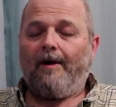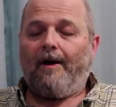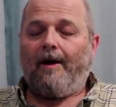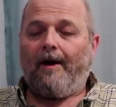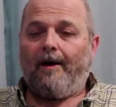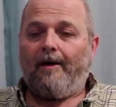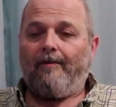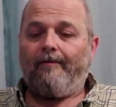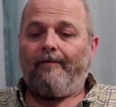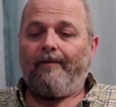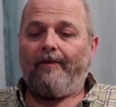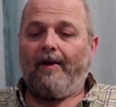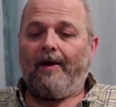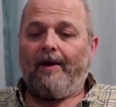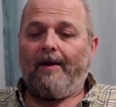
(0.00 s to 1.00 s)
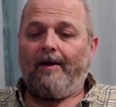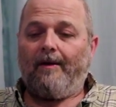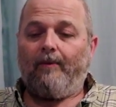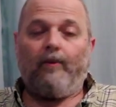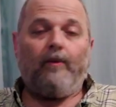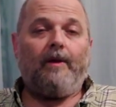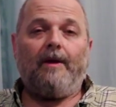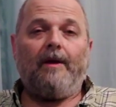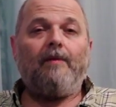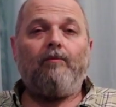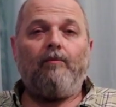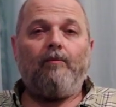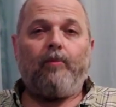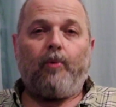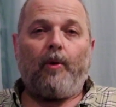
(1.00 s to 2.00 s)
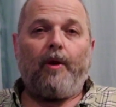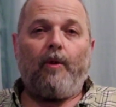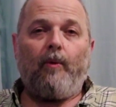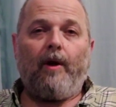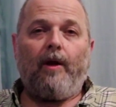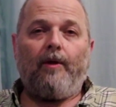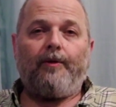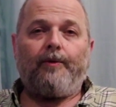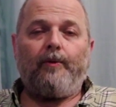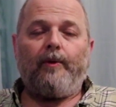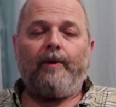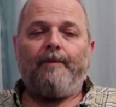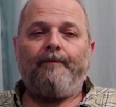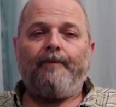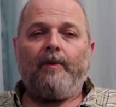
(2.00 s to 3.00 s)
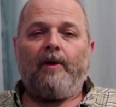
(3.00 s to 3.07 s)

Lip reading: Um, we did pretty well through it.